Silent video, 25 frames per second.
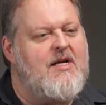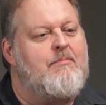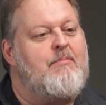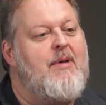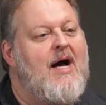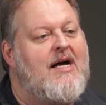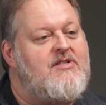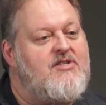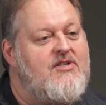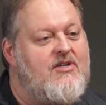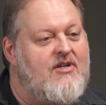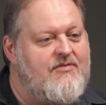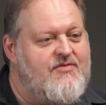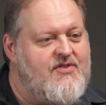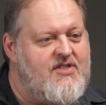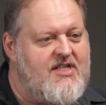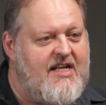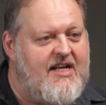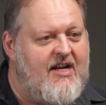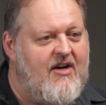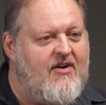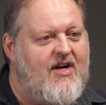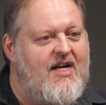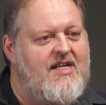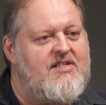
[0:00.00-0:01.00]
ambassador of
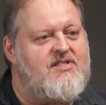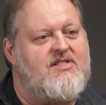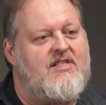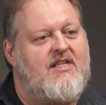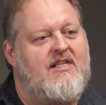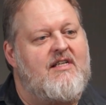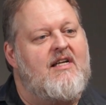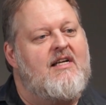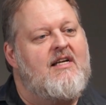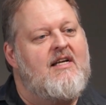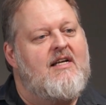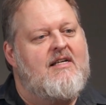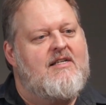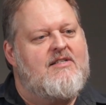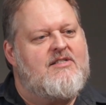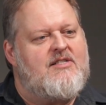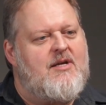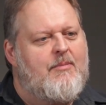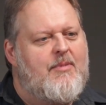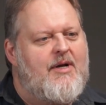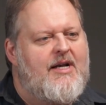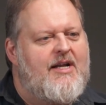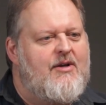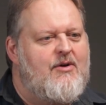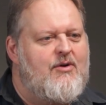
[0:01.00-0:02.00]
CDRS,
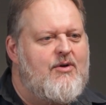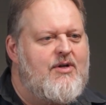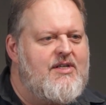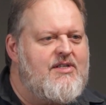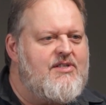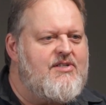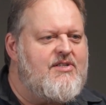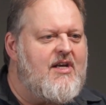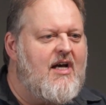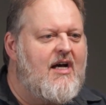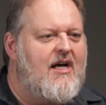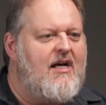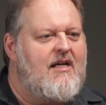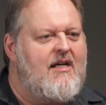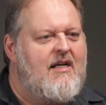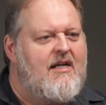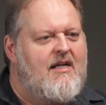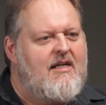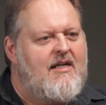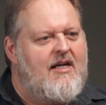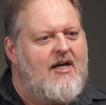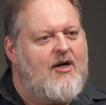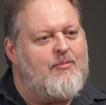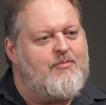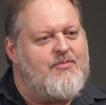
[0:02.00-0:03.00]
somebody who has
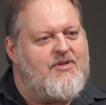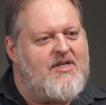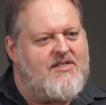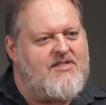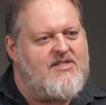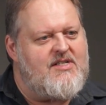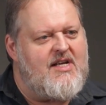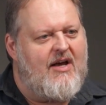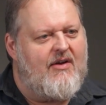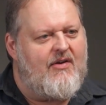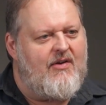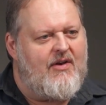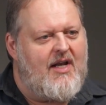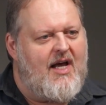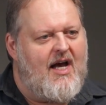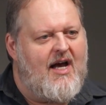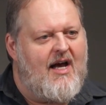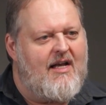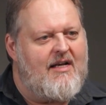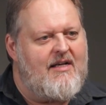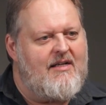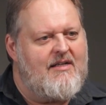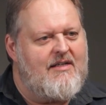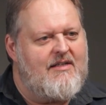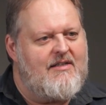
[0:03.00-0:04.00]
helped us out a
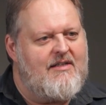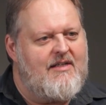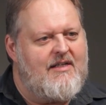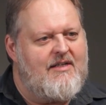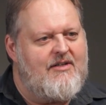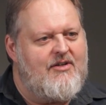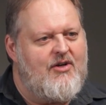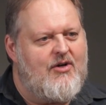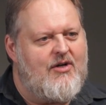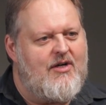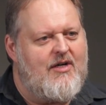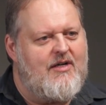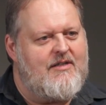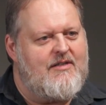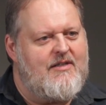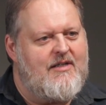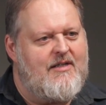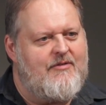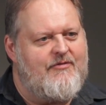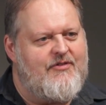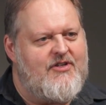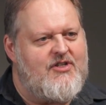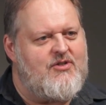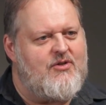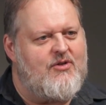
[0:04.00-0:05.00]
lot in your
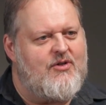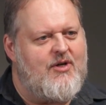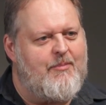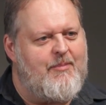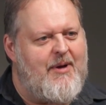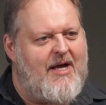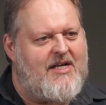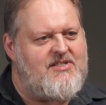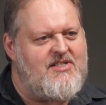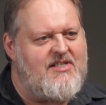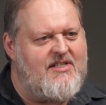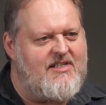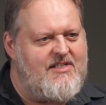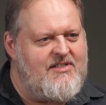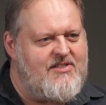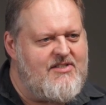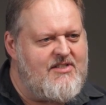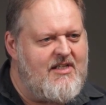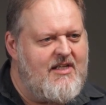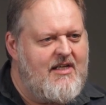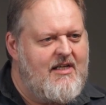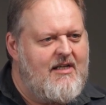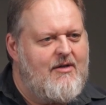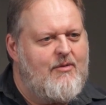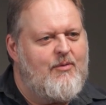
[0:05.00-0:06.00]
official
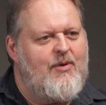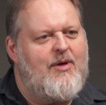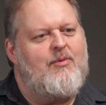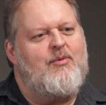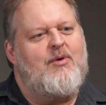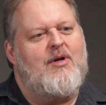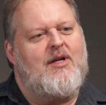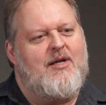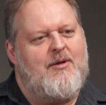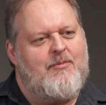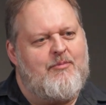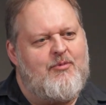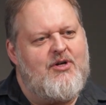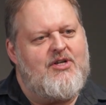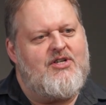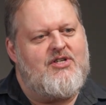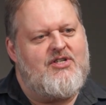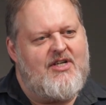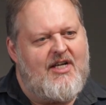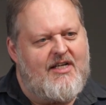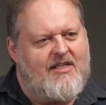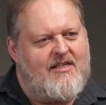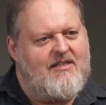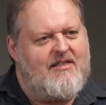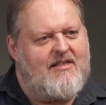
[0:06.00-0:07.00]
capacities, we really
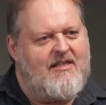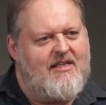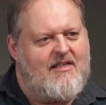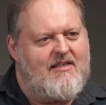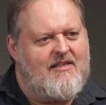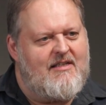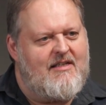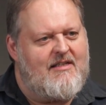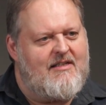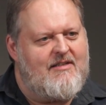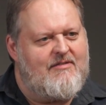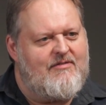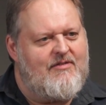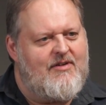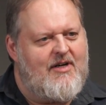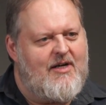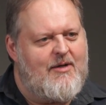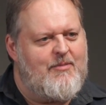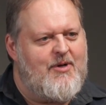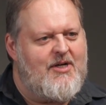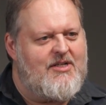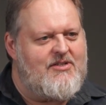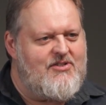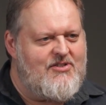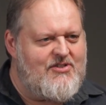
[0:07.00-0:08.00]
appreciate. Very small
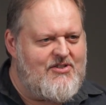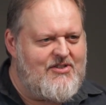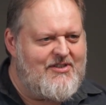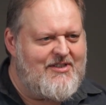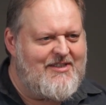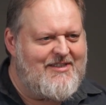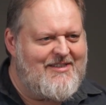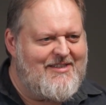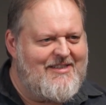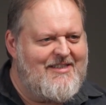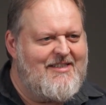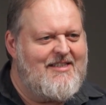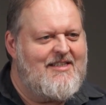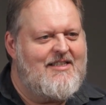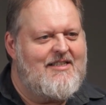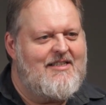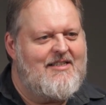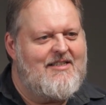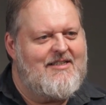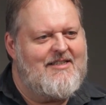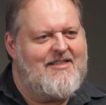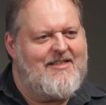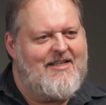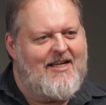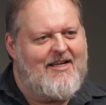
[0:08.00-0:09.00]
capacity.
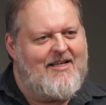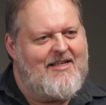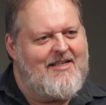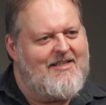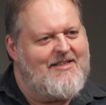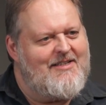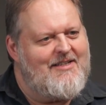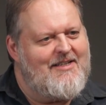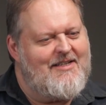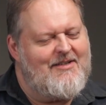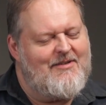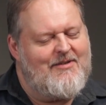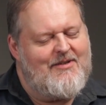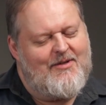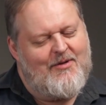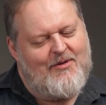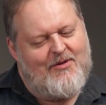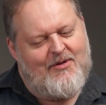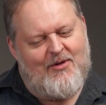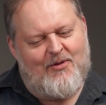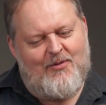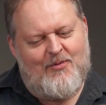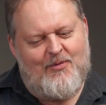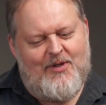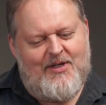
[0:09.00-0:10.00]

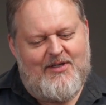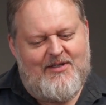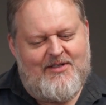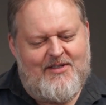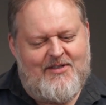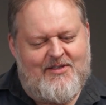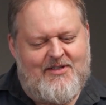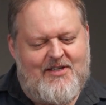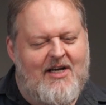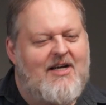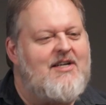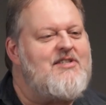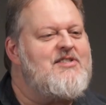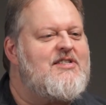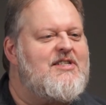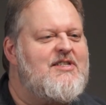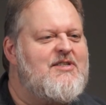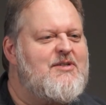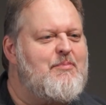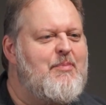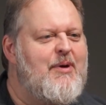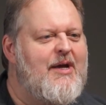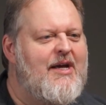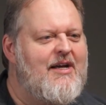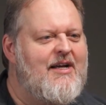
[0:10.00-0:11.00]
Yes. To us, it's
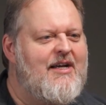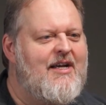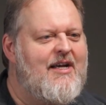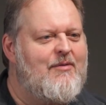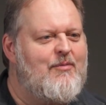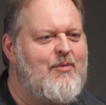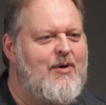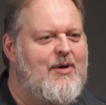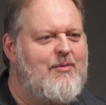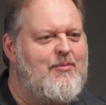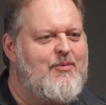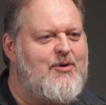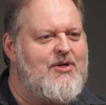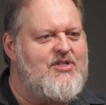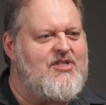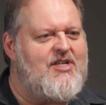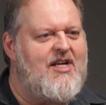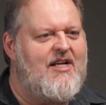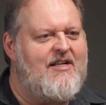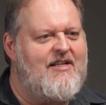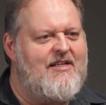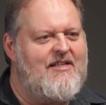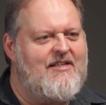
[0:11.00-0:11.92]
big, and we appreciate it.